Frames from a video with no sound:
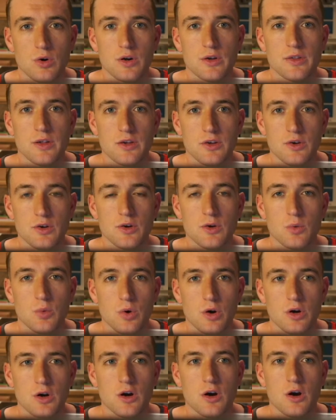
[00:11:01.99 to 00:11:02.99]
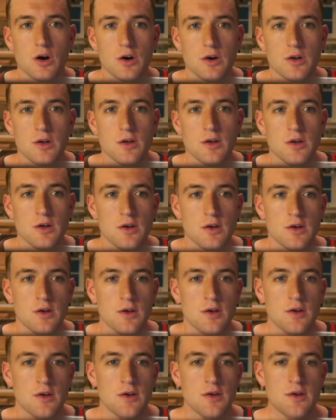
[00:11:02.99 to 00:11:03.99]
work, then you can work hard.
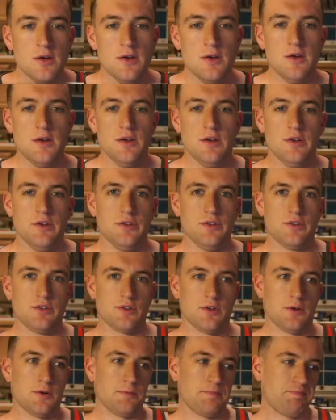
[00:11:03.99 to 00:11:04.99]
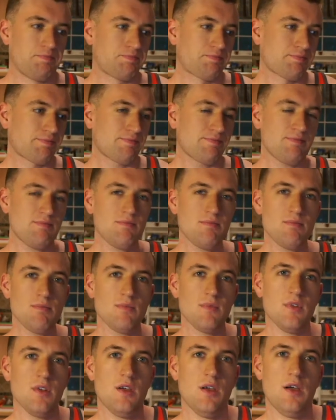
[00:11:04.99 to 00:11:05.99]
So,
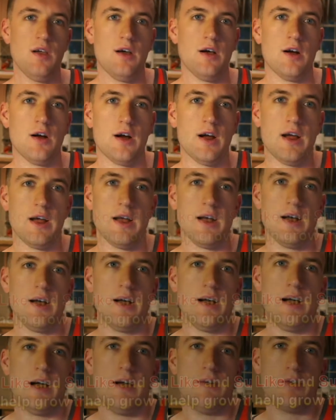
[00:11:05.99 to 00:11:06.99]
alright.